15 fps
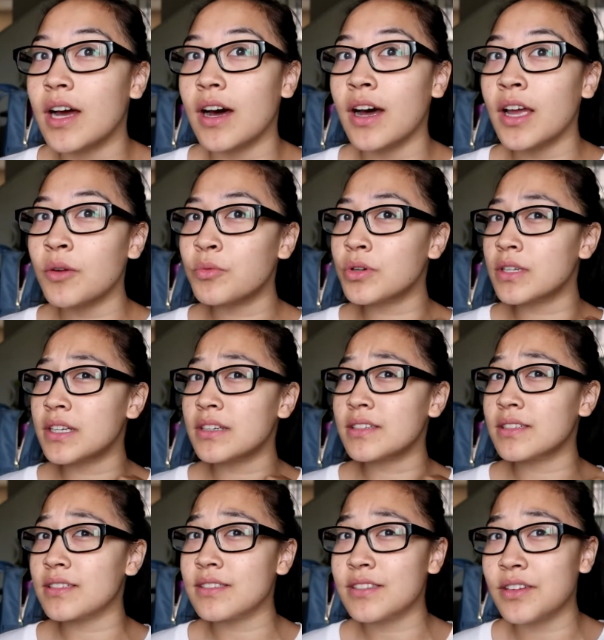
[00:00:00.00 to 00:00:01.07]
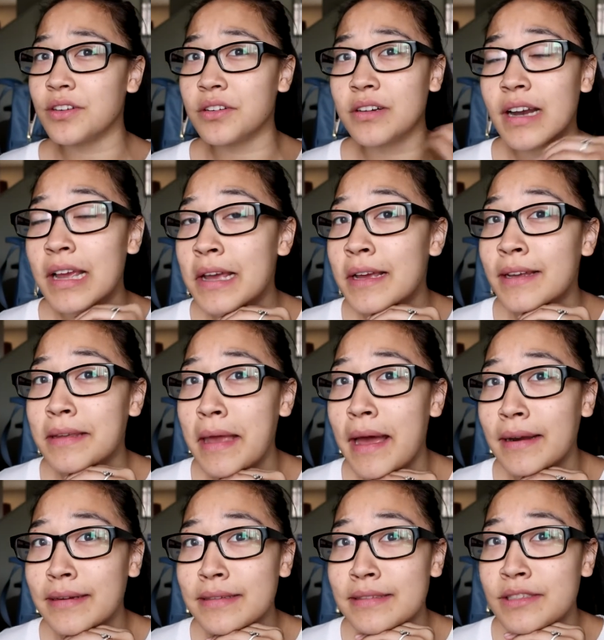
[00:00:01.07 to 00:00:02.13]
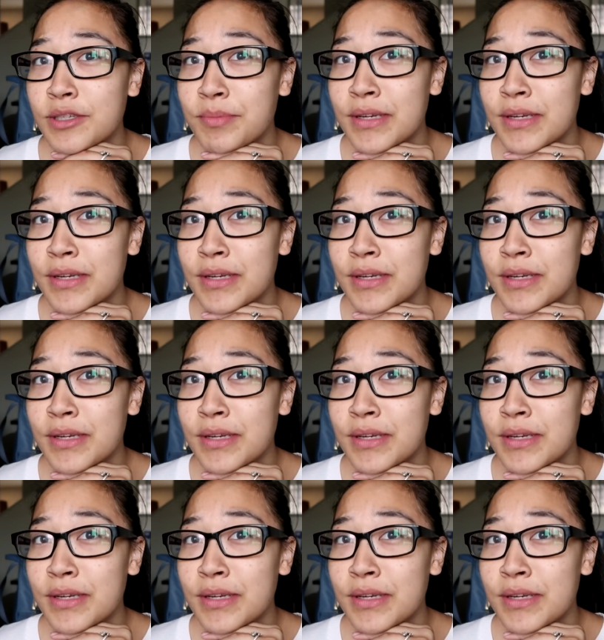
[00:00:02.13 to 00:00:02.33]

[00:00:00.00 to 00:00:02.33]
I would consider Katniss